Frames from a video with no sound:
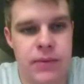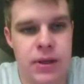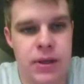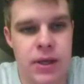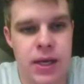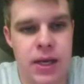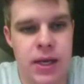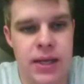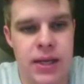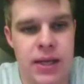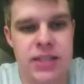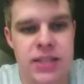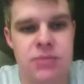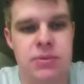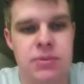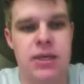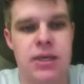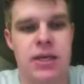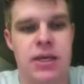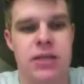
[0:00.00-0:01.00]
And that's
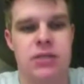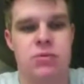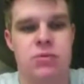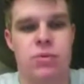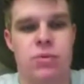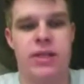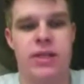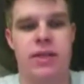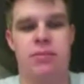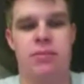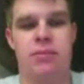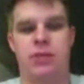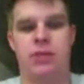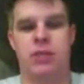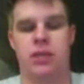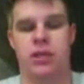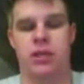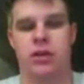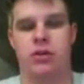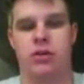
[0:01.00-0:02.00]
because when they put
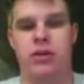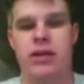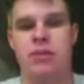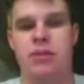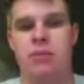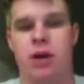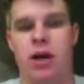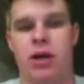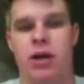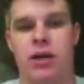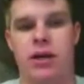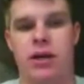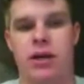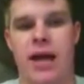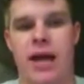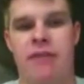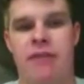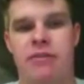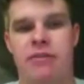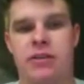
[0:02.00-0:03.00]
the cream on
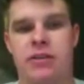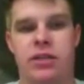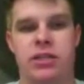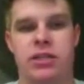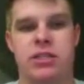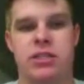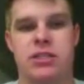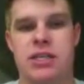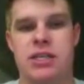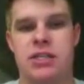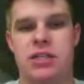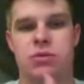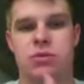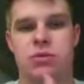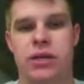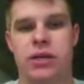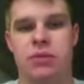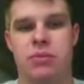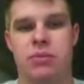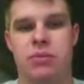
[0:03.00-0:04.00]
after the
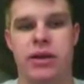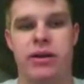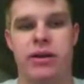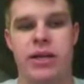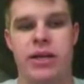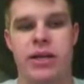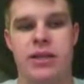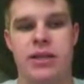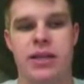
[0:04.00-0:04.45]
6-week period,